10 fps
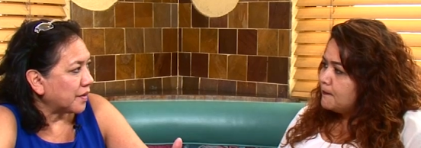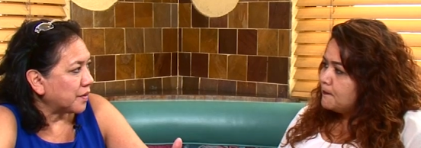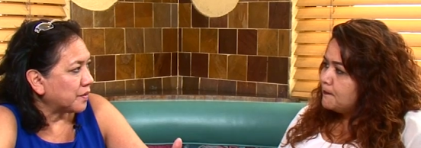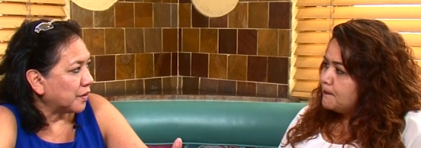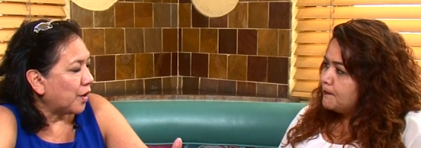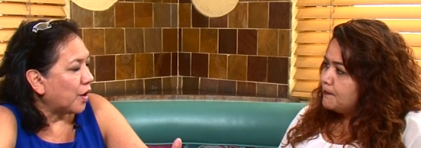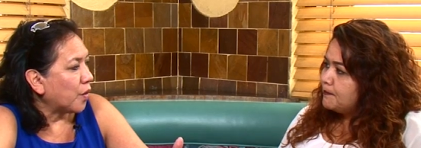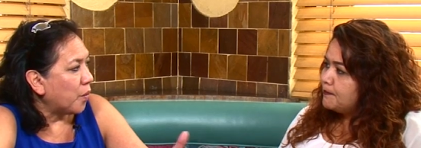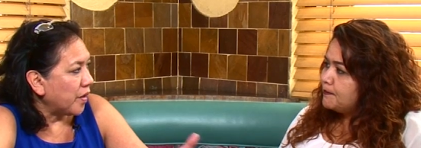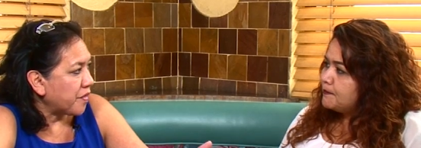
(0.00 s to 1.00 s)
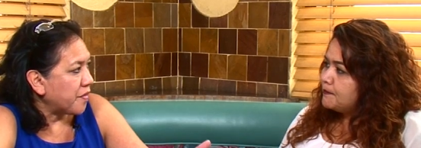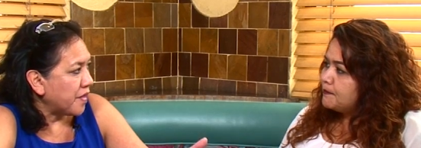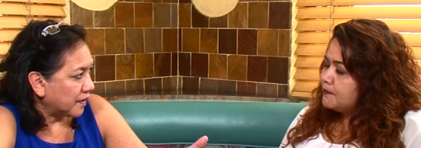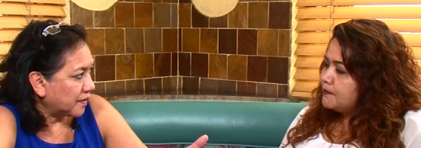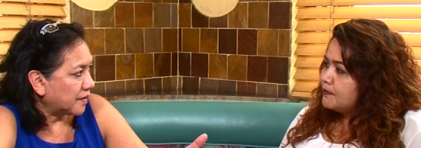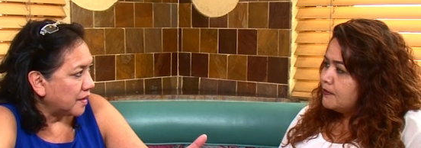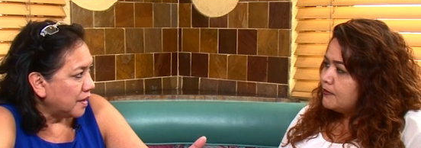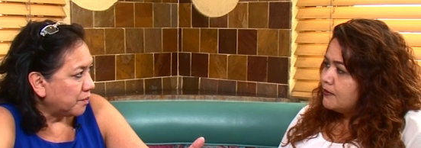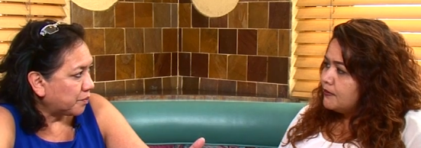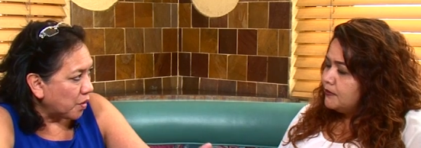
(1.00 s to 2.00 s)
Speaker 1: that goes along with this
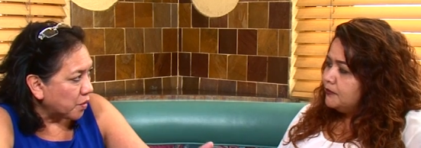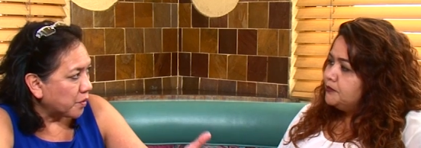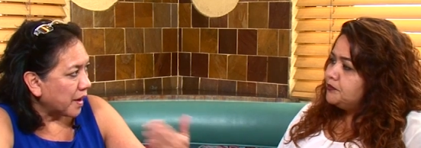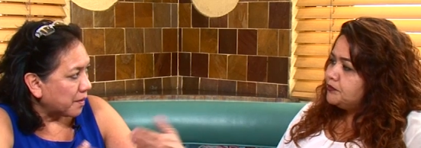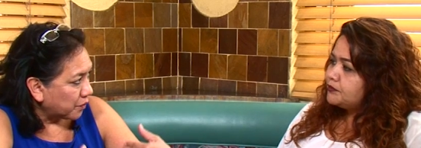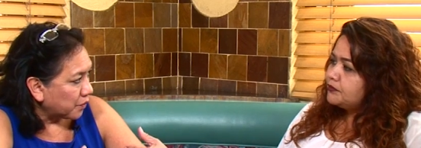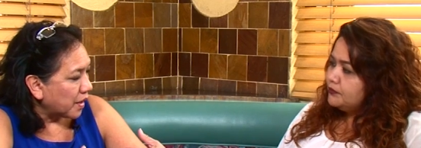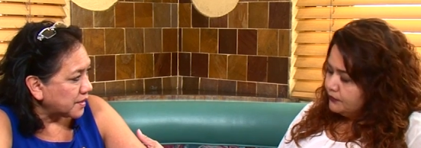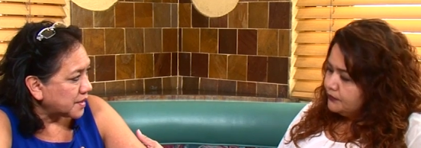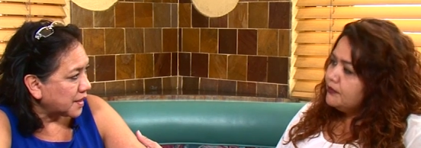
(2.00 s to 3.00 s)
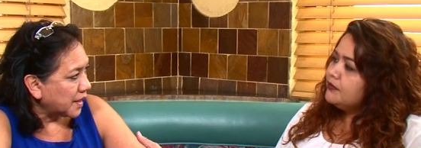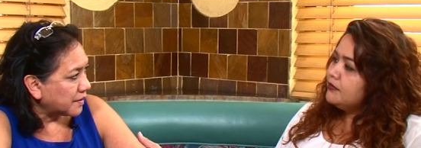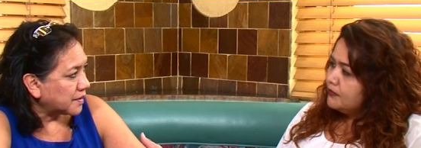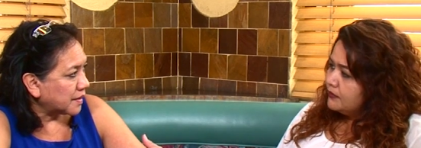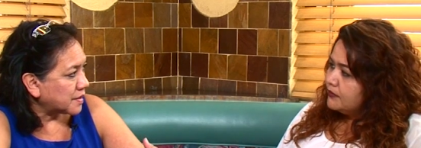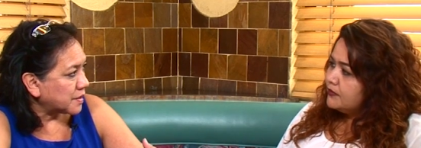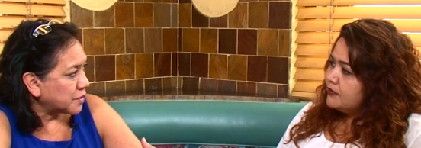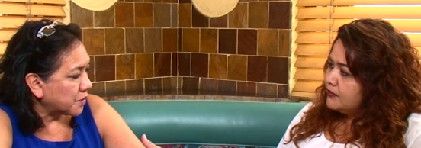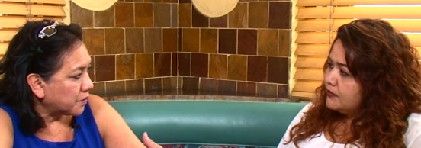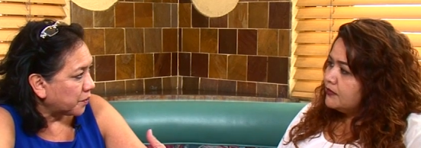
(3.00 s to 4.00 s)
program, right? To get to, to,
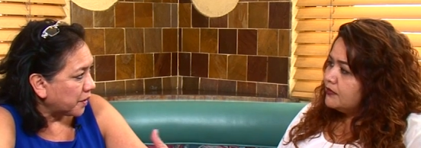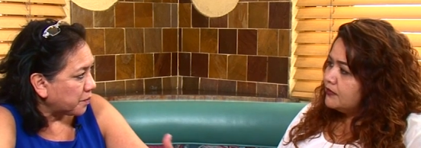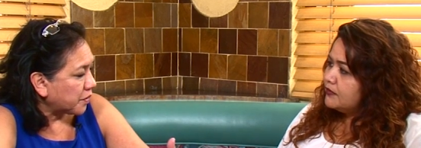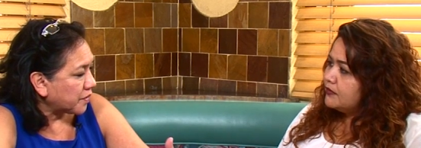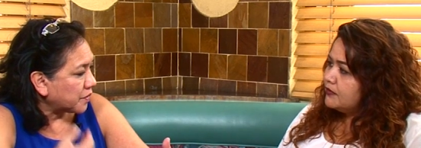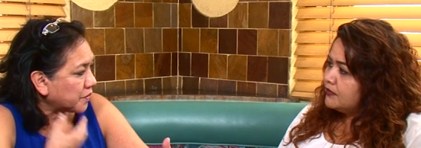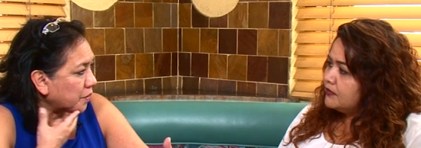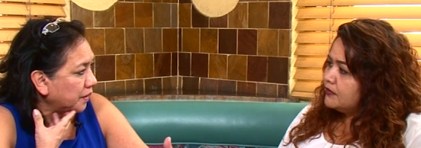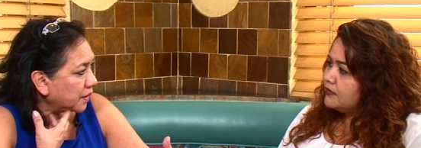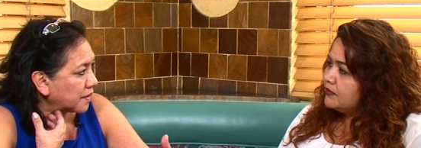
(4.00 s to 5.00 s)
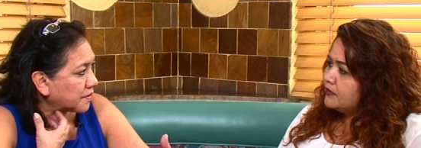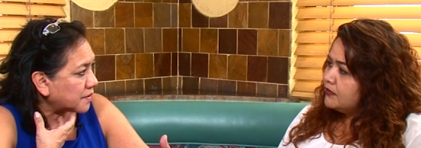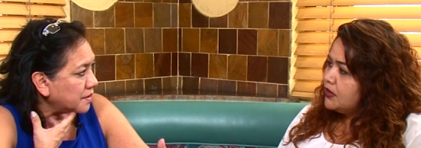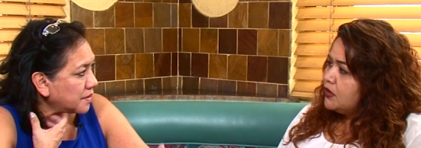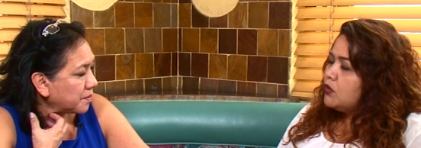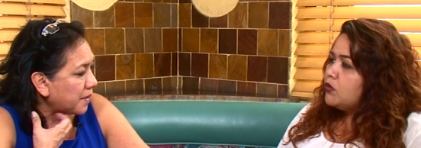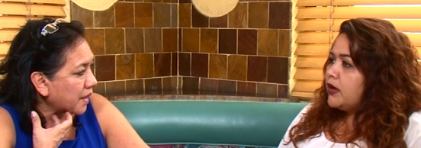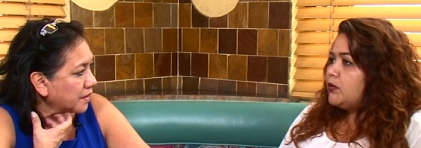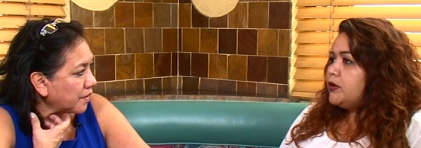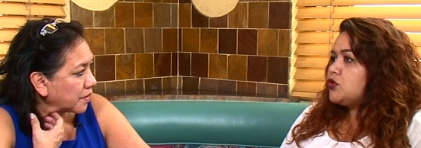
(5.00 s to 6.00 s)
to when prisoners are released.
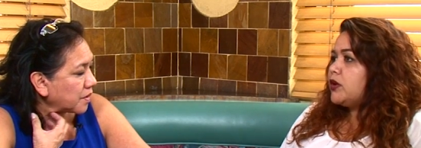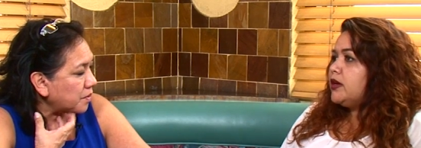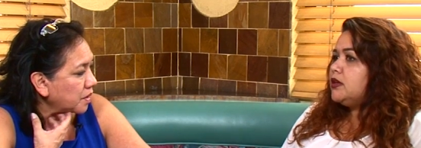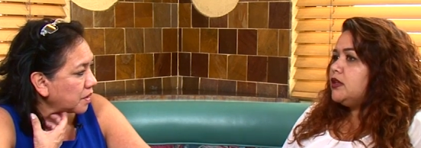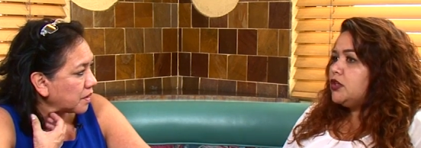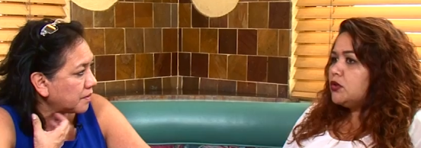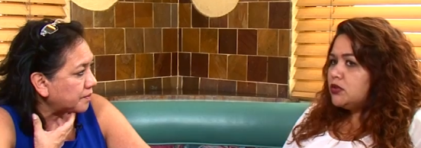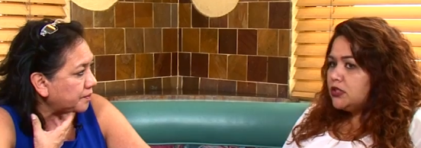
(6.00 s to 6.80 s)
Speaker 2: Right. We try community. to, you know,